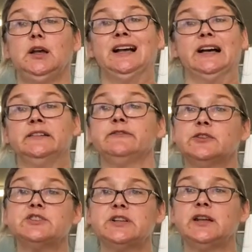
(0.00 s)

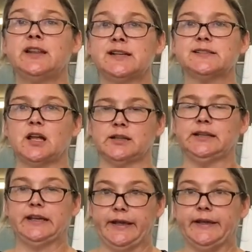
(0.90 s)
Unfortunately, that's not the
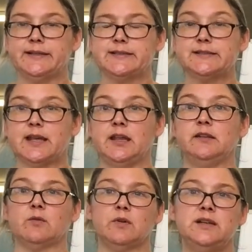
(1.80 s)
case. And
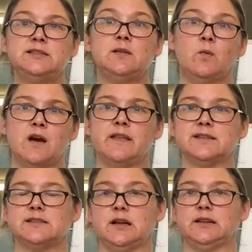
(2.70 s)
the reason why
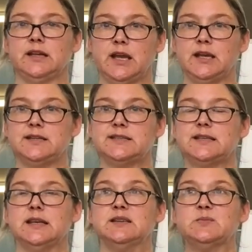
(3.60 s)
that's not the case
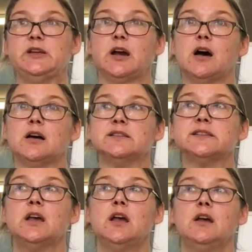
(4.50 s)
is because
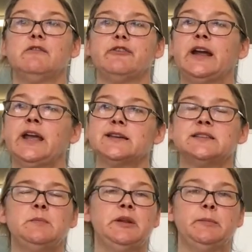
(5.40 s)
Frank
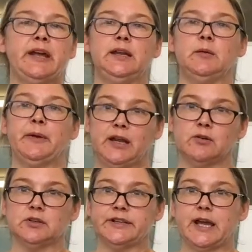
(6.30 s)
hasn't been paying
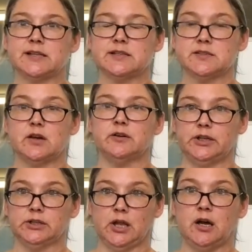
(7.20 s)
payroll taxes all
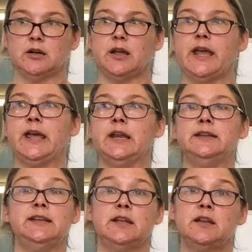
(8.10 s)
year long. And
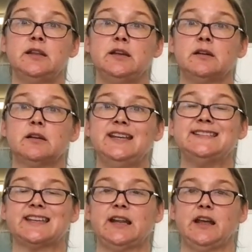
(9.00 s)
at the end of the year,
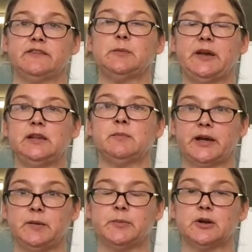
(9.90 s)
he's going to have to pay the
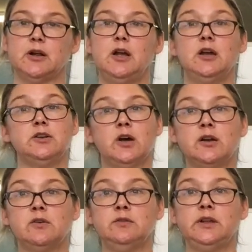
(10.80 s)
piper. Not
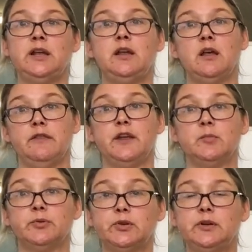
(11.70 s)
only the
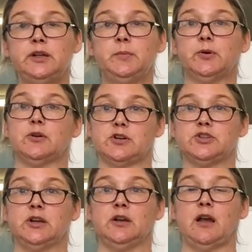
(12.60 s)
employee
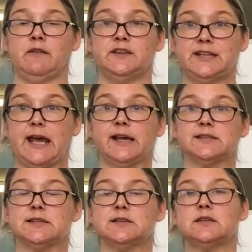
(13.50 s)
portion of the
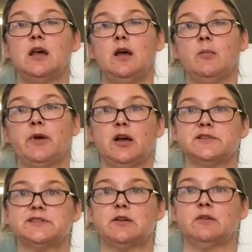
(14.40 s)
taxes, but
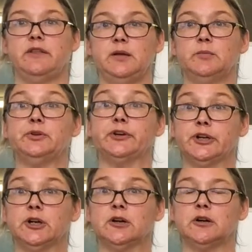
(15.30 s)
also the
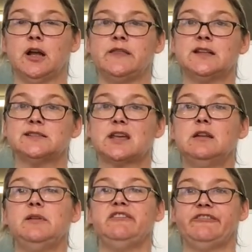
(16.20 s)
employer. And that's going
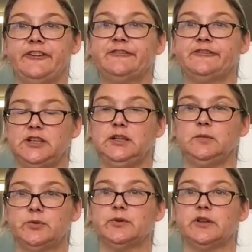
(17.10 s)
to be
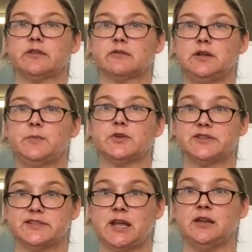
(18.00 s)

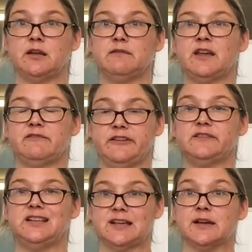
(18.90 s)
15.3% of that $50,000.